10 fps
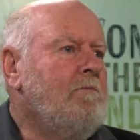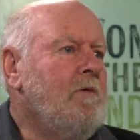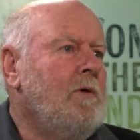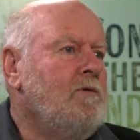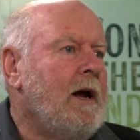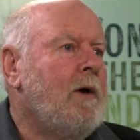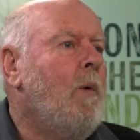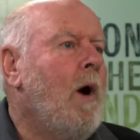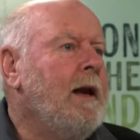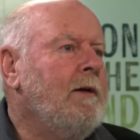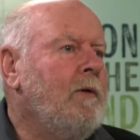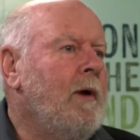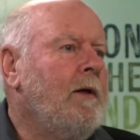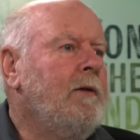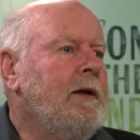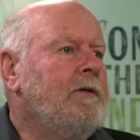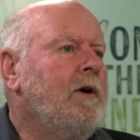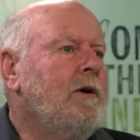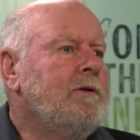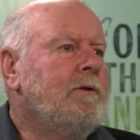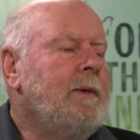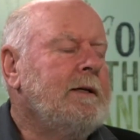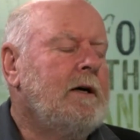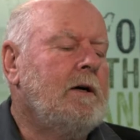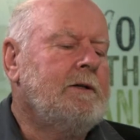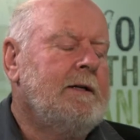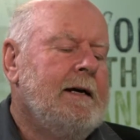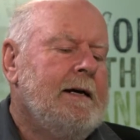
you drank wine if you were out on the East Coast or the West Coast.